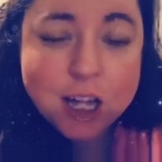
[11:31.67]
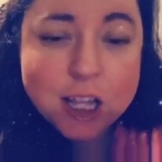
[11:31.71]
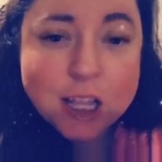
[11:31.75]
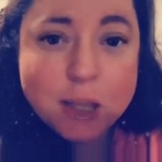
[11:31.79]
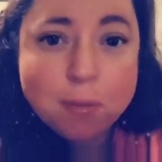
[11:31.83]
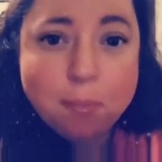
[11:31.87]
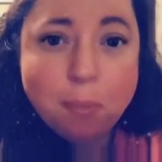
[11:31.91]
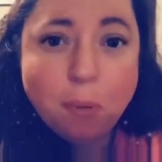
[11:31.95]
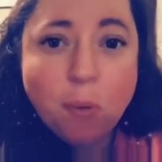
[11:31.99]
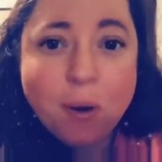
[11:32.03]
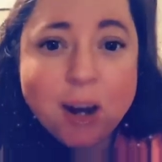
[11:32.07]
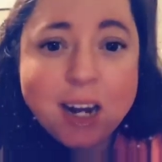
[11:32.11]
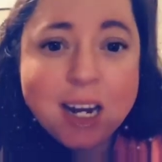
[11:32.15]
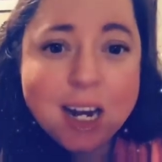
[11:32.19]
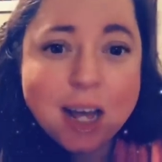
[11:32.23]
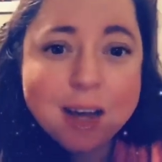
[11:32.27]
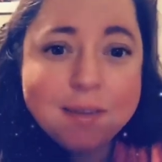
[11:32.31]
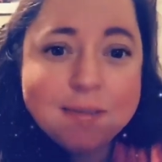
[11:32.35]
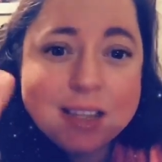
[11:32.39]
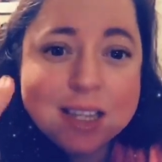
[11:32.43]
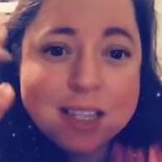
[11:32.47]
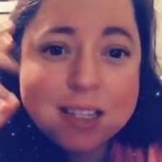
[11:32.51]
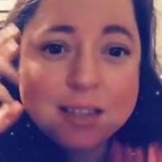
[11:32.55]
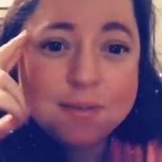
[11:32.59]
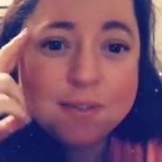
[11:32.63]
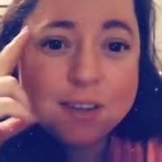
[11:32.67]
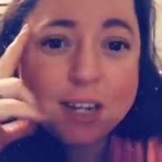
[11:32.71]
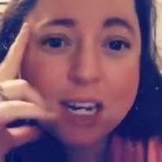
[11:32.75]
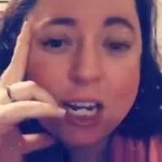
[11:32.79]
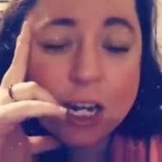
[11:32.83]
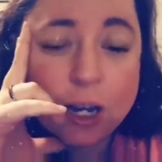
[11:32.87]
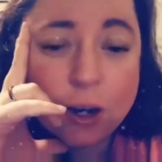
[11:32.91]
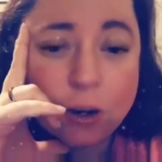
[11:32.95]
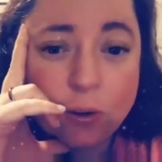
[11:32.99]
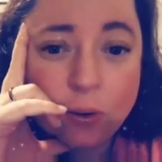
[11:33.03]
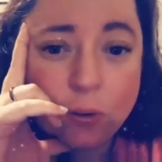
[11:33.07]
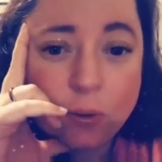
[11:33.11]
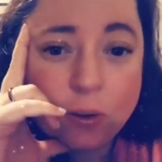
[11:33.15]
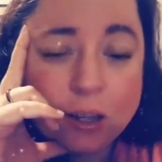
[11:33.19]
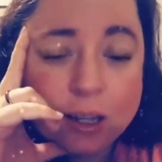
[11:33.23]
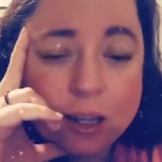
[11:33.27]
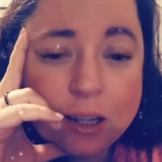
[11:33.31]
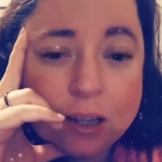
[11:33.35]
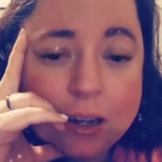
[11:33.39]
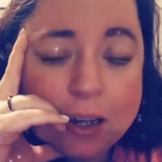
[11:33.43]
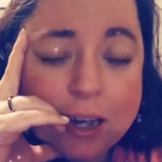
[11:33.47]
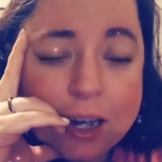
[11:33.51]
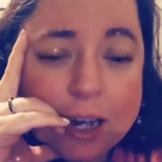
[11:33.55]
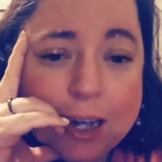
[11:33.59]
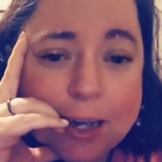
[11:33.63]
The point of this video
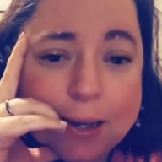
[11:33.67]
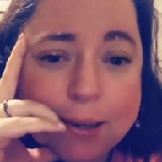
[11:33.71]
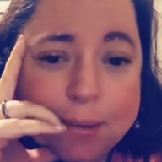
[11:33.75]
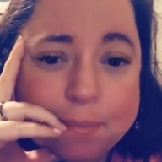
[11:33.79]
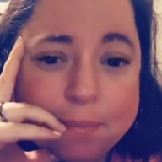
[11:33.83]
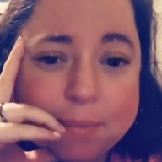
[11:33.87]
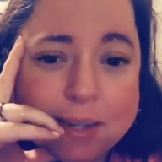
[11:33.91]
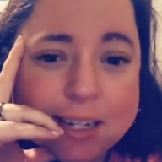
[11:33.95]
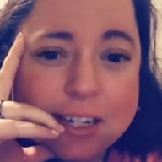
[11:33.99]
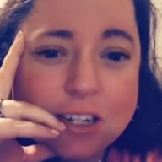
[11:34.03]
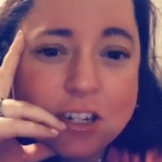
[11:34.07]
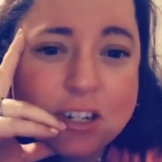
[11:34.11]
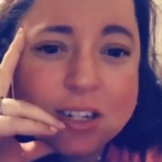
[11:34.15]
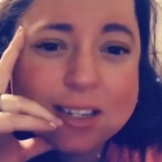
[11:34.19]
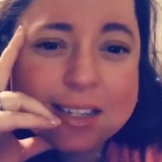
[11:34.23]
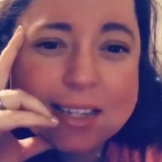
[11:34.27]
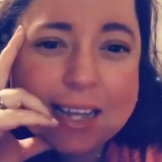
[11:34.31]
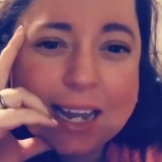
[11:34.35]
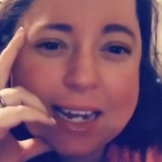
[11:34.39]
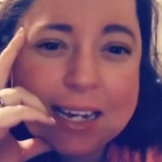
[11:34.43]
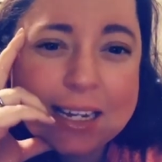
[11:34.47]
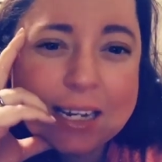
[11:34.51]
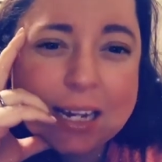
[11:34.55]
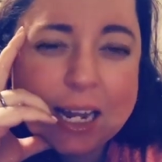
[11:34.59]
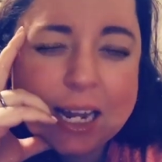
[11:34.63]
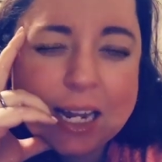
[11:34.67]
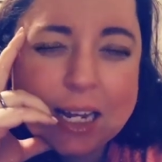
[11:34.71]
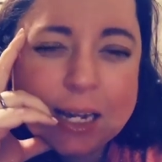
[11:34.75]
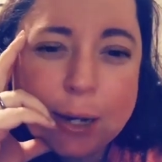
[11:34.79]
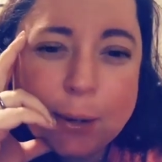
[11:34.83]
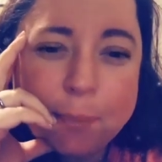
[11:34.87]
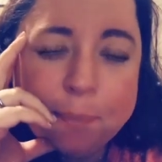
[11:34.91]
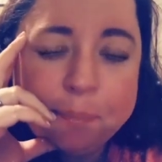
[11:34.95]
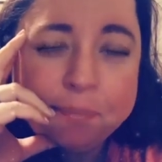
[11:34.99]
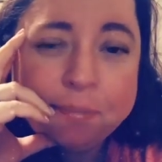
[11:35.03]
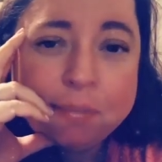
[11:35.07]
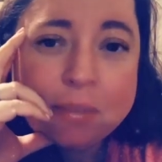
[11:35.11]
is just kind of like,